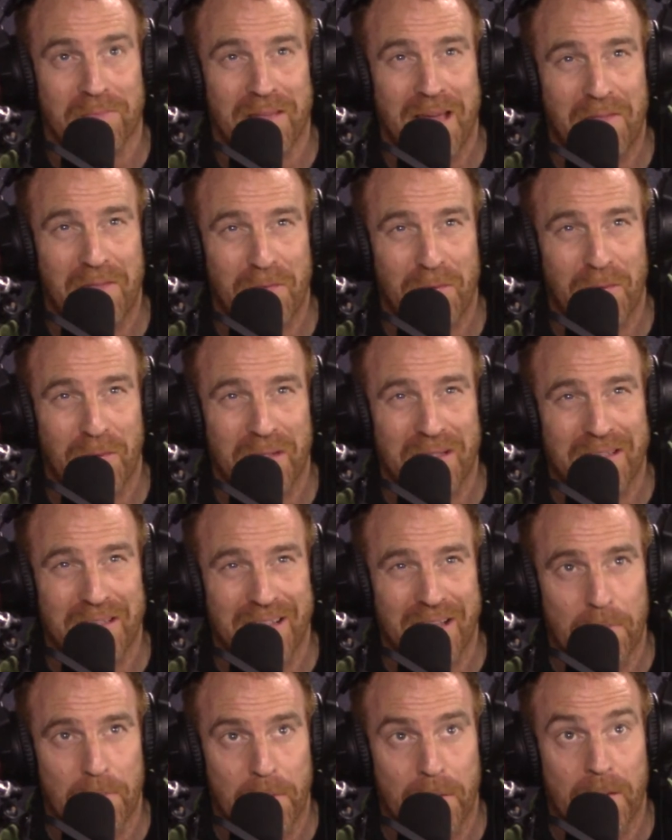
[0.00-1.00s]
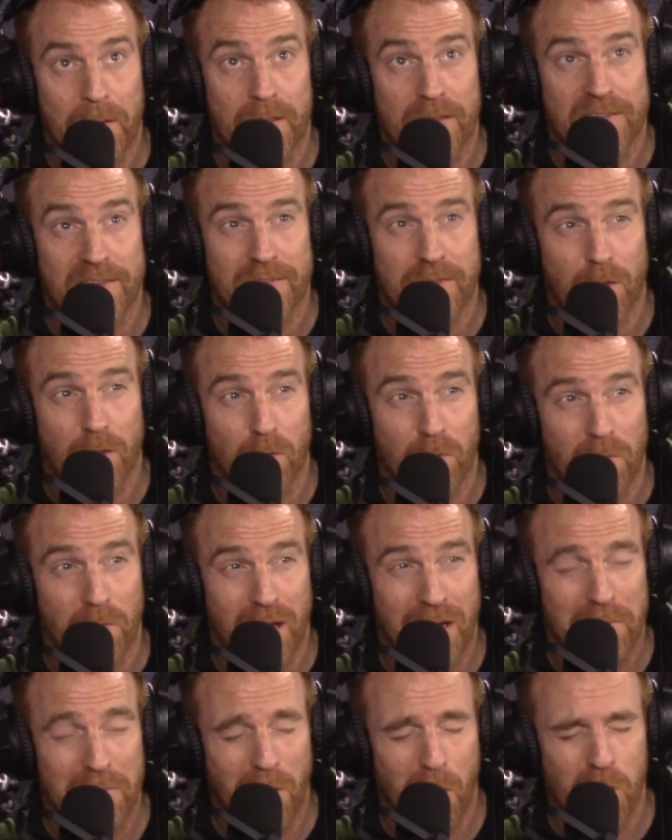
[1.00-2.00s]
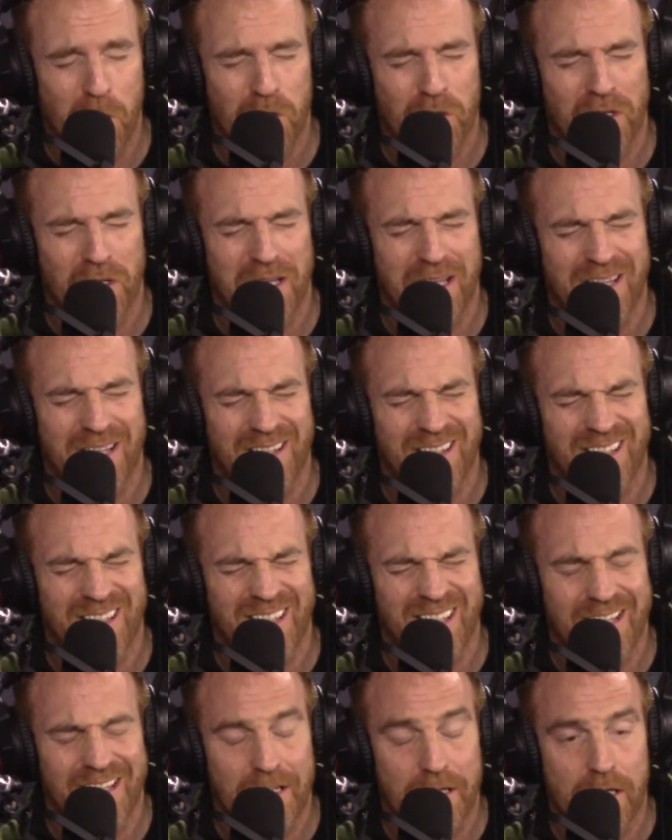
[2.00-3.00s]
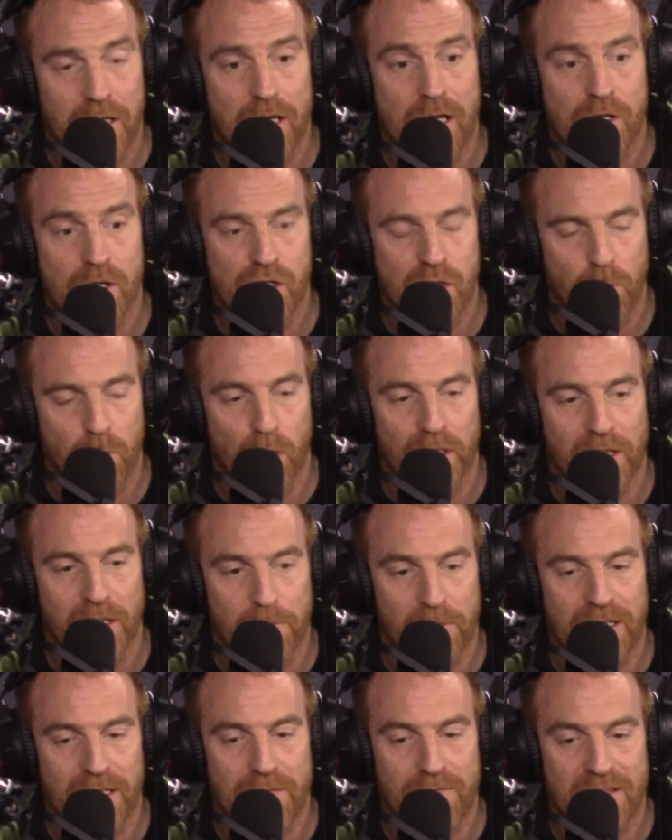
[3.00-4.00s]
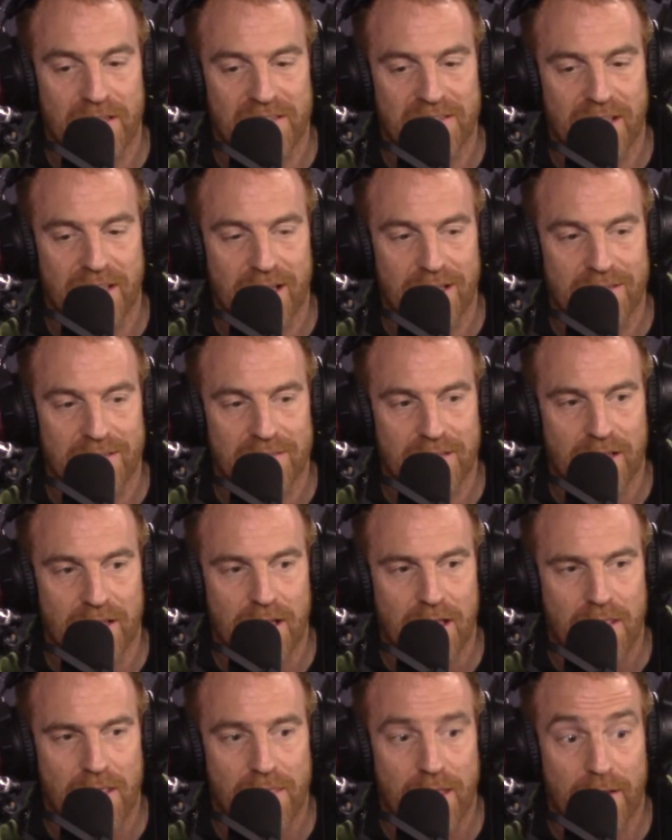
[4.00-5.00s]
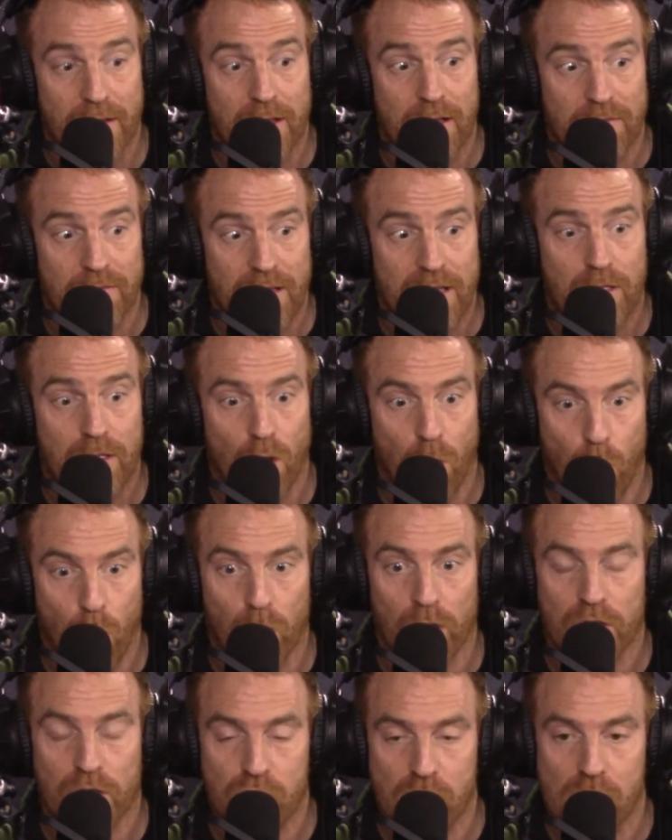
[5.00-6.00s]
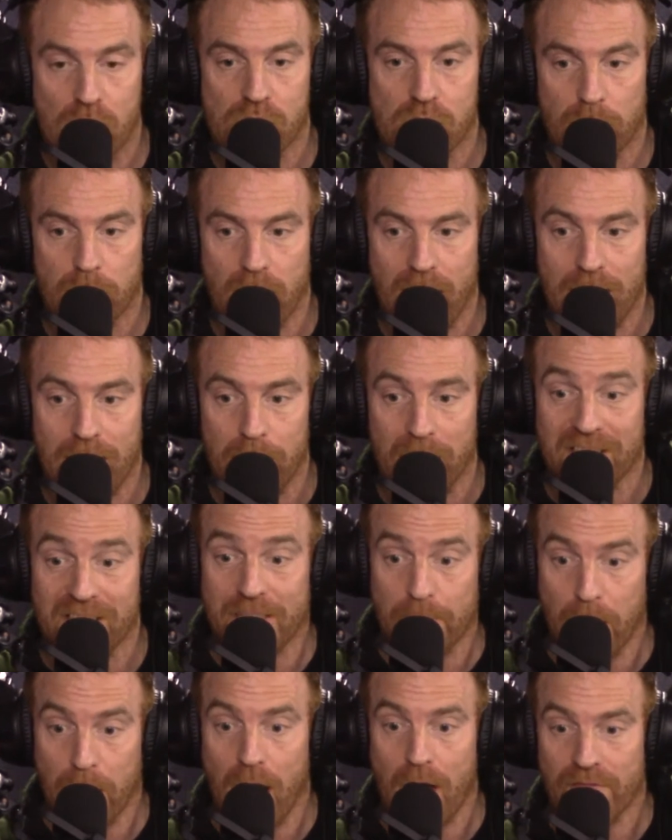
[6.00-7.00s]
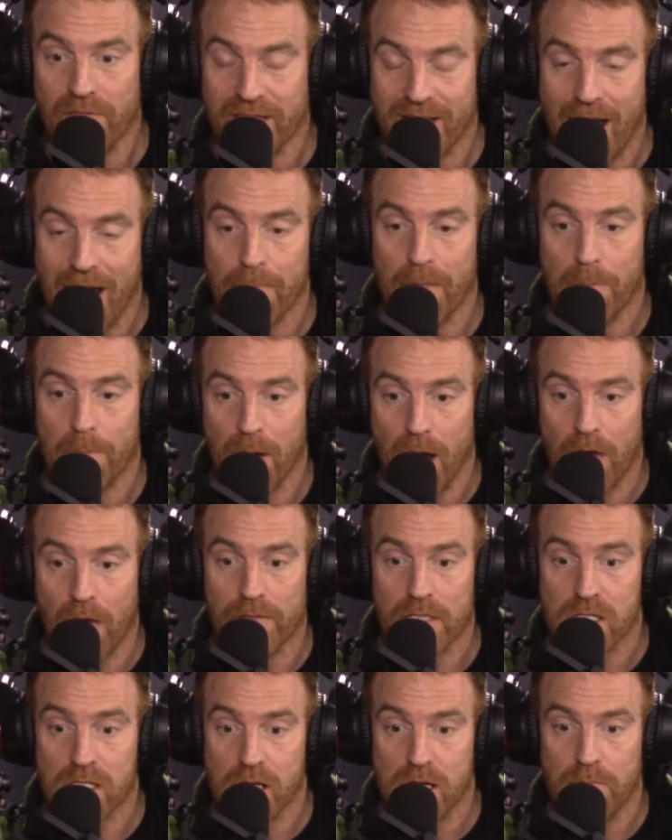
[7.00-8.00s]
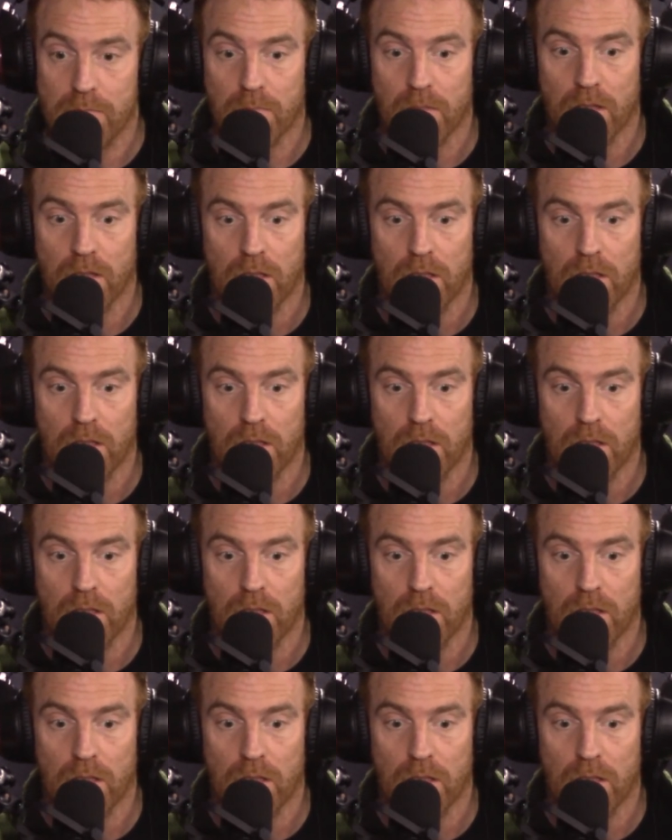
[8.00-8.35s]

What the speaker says: Everyone appears so emotionally engaged in what they believe these days that they don't want to change their mind because they're part of a camp, they're part of a team.